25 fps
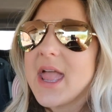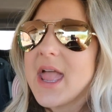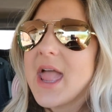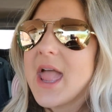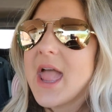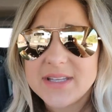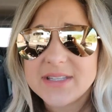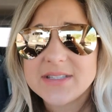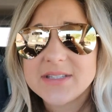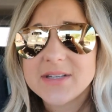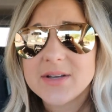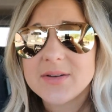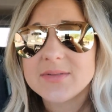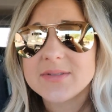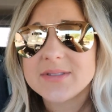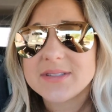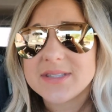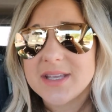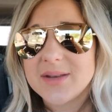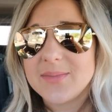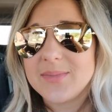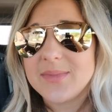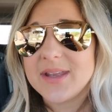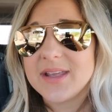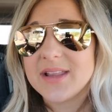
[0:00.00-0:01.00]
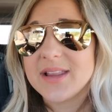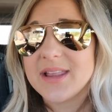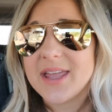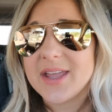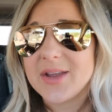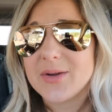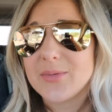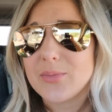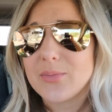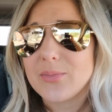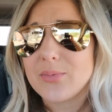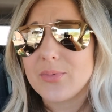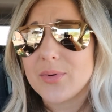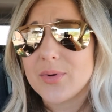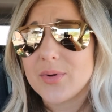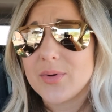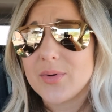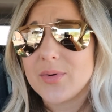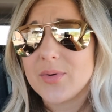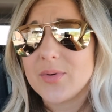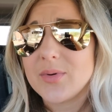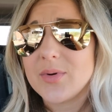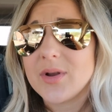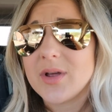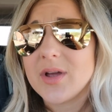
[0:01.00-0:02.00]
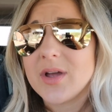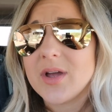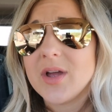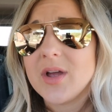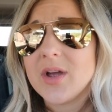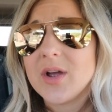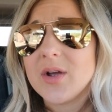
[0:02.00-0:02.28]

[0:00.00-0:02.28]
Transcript: Please don't send me like rude